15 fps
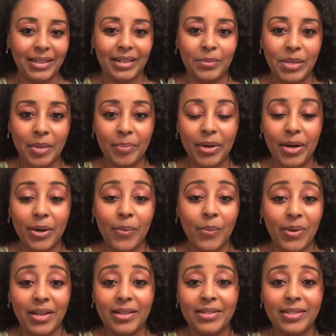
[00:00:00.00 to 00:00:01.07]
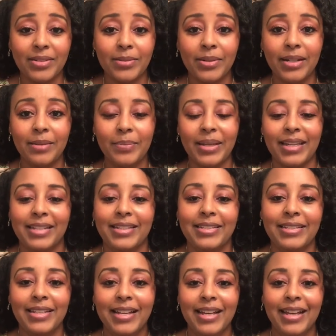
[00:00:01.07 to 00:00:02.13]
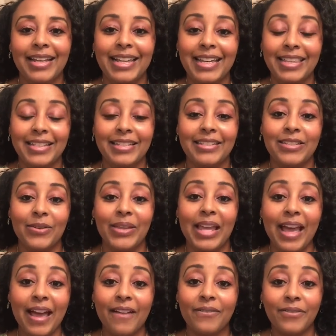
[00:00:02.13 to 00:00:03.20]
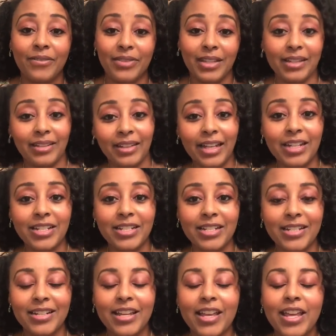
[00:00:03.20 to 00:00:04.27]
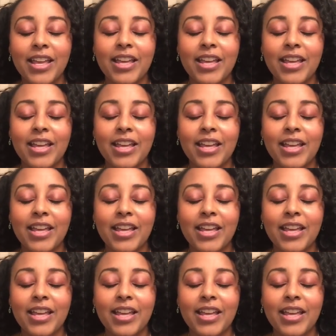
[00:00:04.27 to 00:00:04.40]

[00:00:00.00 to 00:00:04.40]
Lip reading: going to be a part 1 to it, because again, this is only half of the collection,